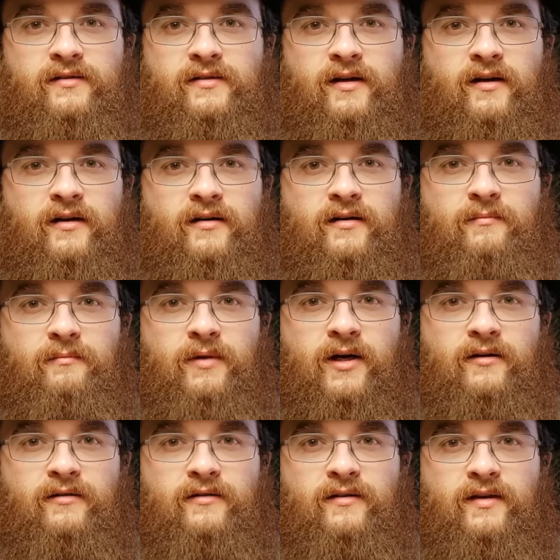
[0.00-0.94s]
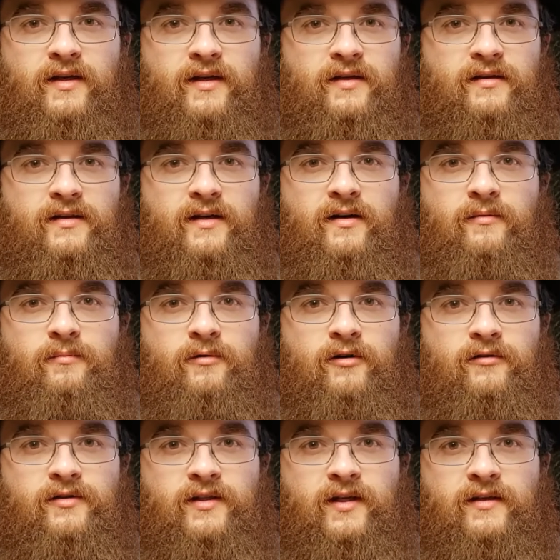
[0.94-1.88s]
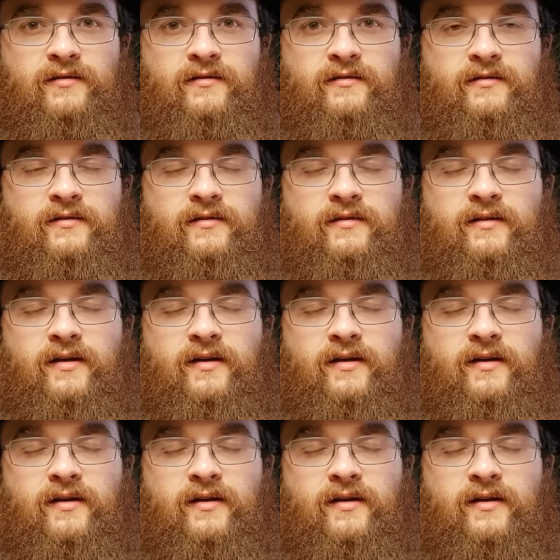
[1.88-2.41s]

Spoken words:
are compared to the Intel processors.